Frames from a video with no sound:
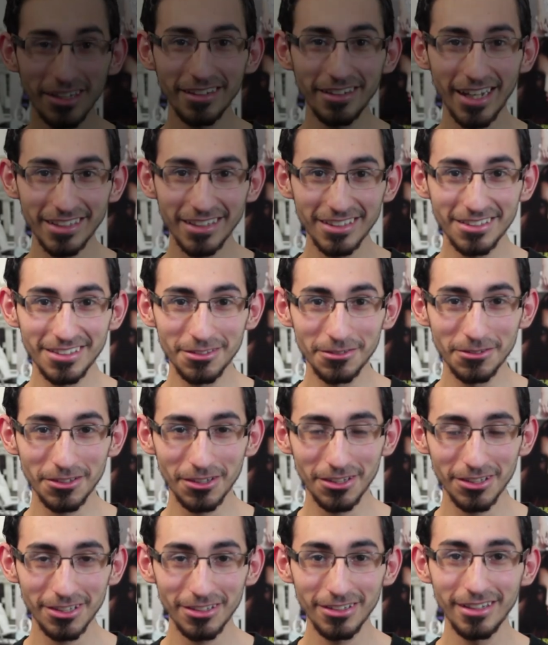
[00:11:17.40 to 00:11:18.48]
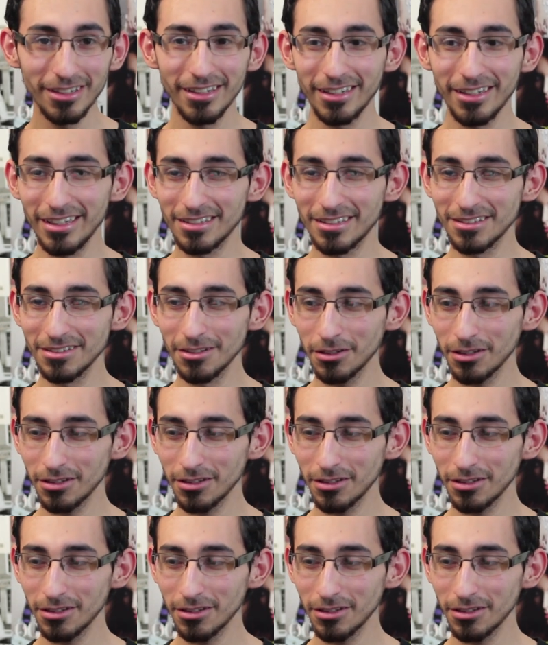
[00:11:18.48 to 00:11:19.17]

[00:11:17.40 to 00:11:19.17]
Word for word: you really like this tutorial. It's not